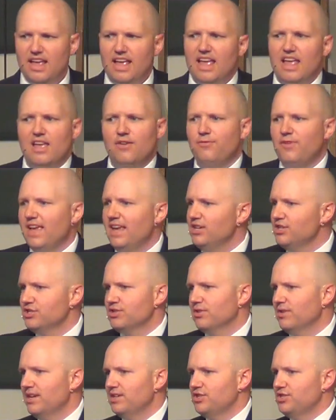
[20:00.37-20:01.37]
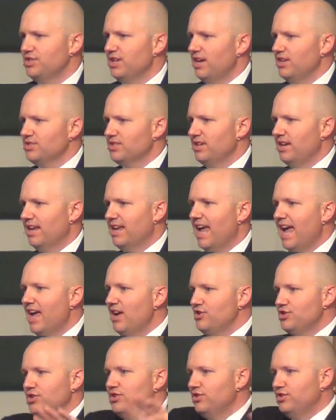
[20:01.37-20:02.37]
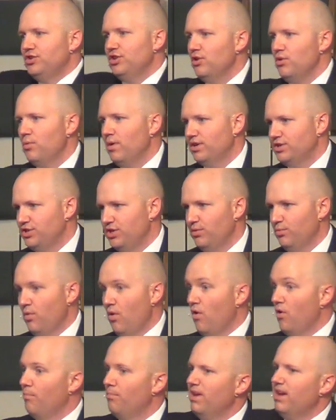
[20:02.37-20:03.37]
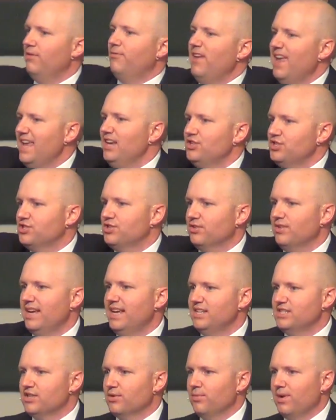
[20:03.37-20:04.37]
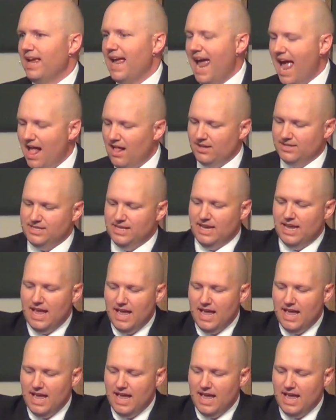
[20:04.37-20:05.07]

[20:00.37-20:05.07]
If Easter is just an occasion, do what you want. But if Easter is a reality,